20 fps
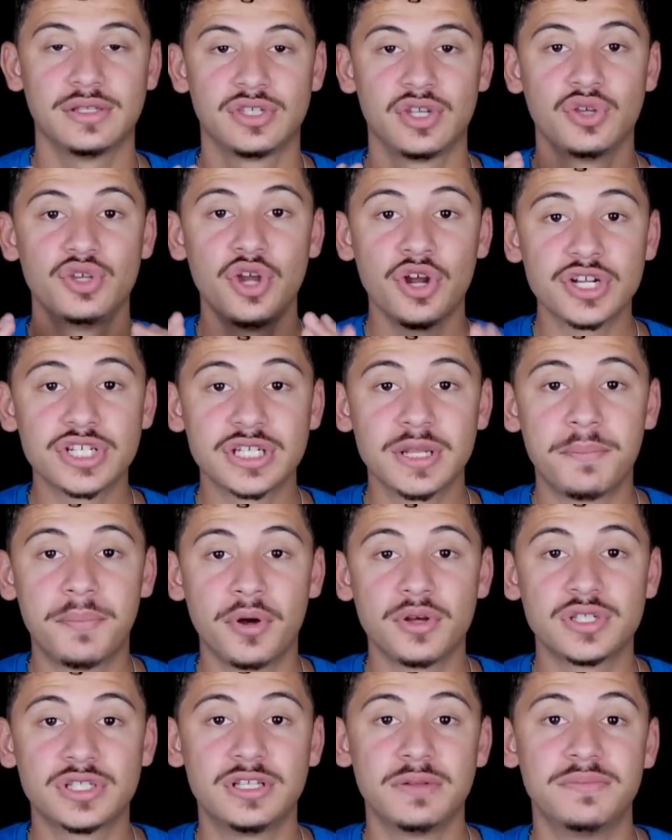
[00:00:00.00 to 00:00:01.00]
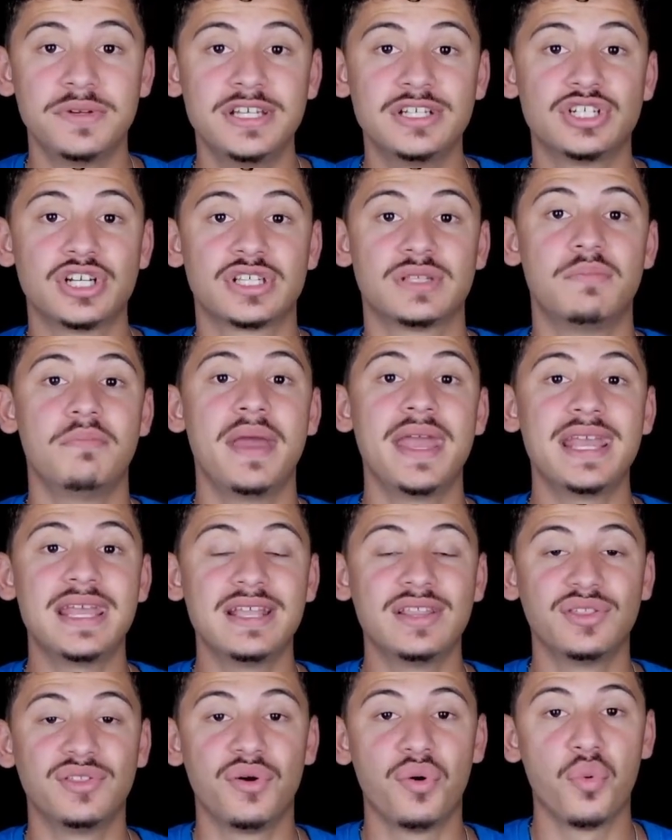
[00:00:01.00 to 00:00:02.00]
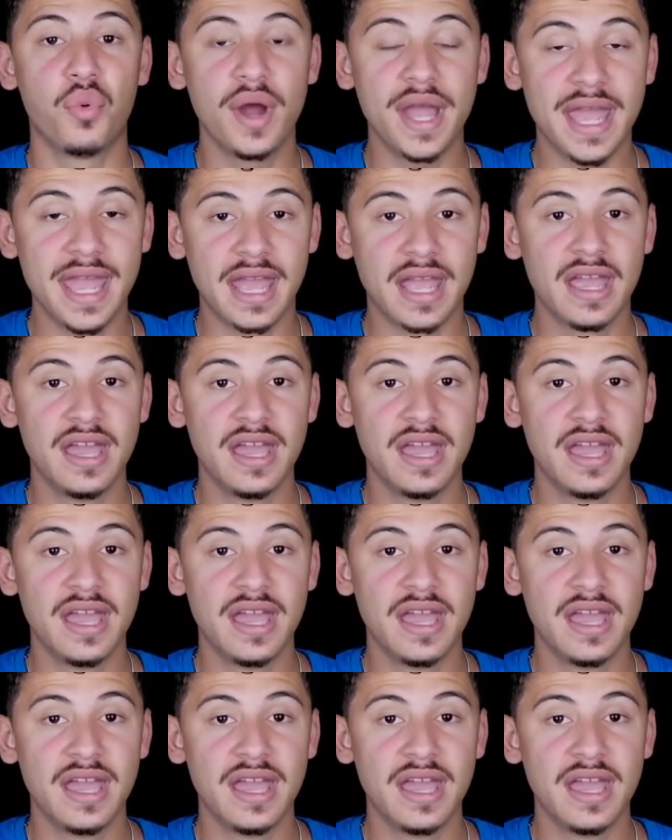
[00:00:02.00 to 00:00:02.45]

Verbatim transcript: So you're supposed to be just making the way